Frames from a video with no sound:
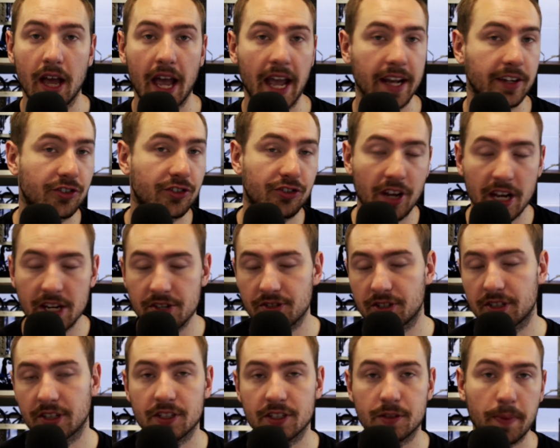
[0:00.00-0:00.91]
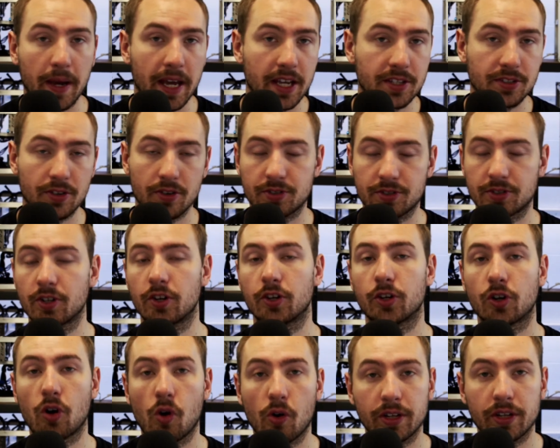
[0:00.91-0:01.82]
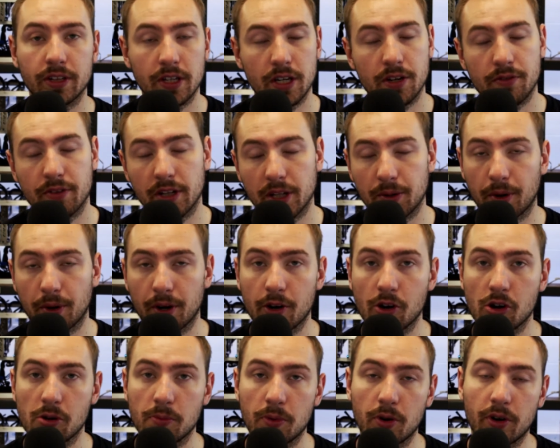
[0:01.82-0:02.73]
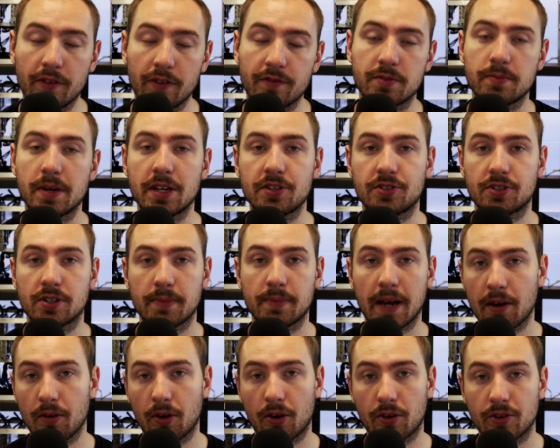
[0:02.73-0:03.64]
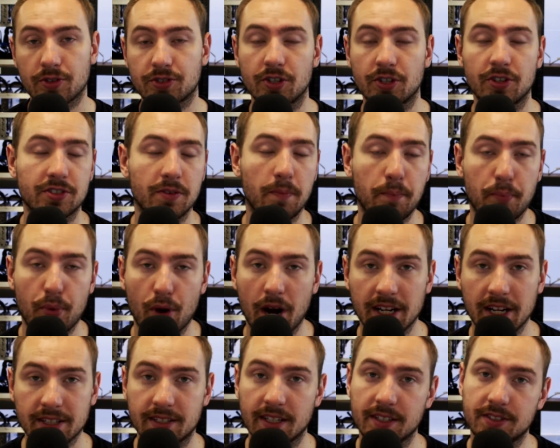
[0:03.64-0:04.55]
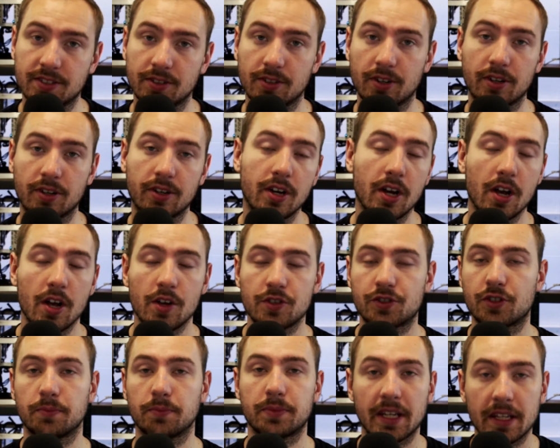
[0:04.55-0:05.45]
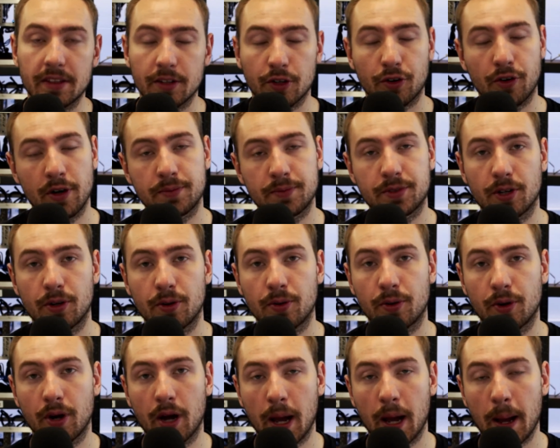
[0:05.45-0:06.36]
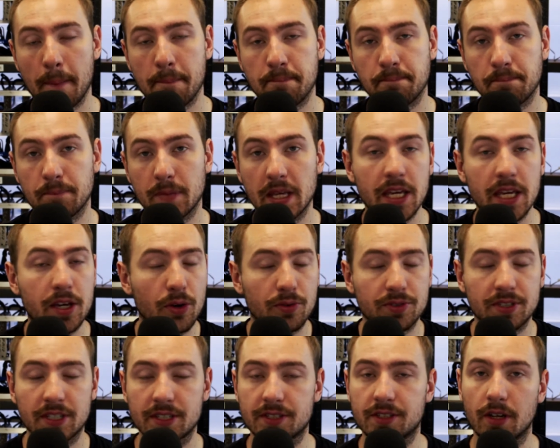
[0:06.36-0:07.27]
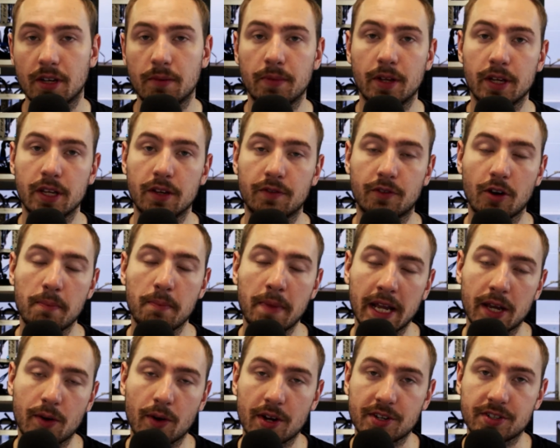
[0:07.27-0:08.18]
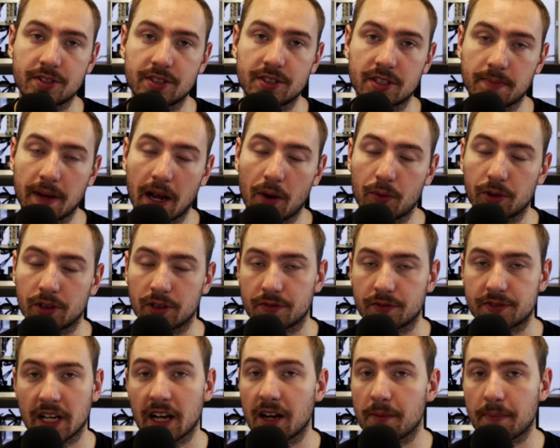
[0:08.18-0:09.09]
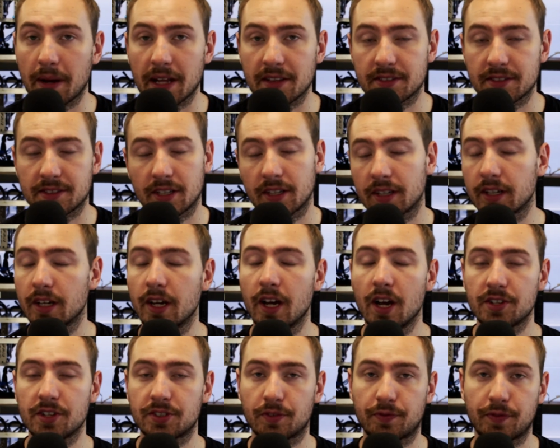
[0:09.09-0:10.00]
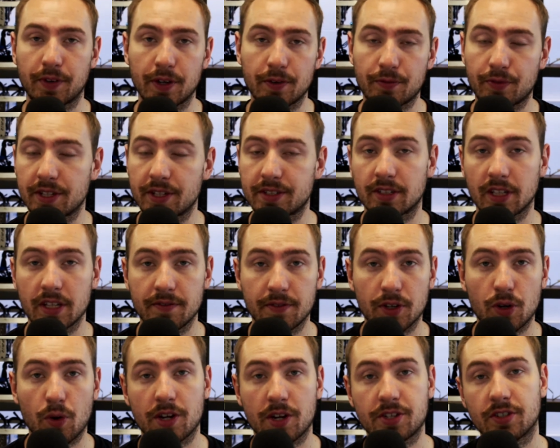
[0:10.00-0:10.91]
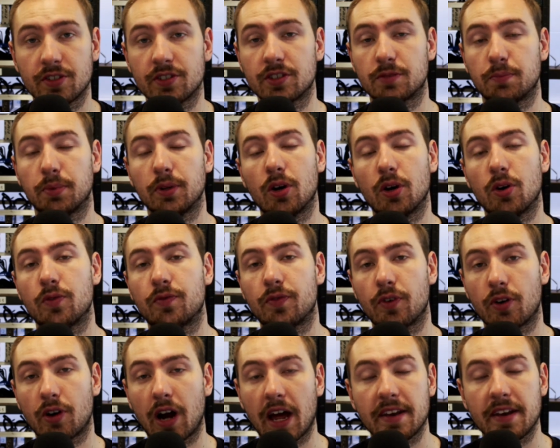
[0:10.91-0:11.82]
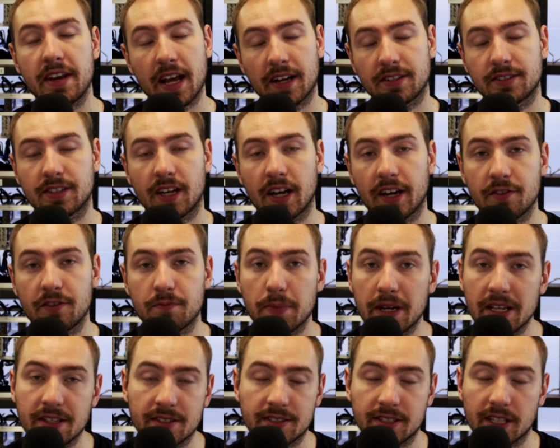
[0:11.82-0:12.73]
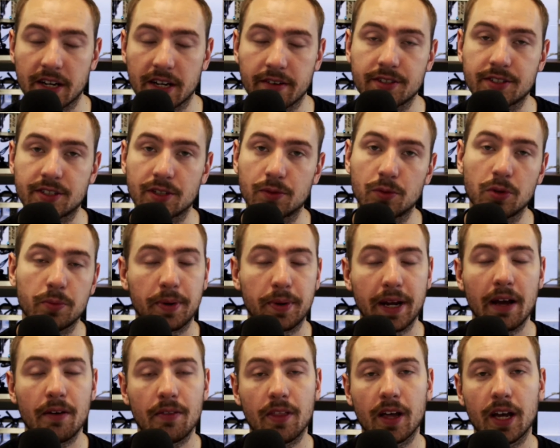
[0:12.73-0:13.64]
exchange in the space, or a certain coin that you really want to know more information about, or a certain practice, or something in the crypto ecosystem that you've got many questions about. We'd love to help answer. So feel free to leave your questions below for our next kind of mini series that we'll put out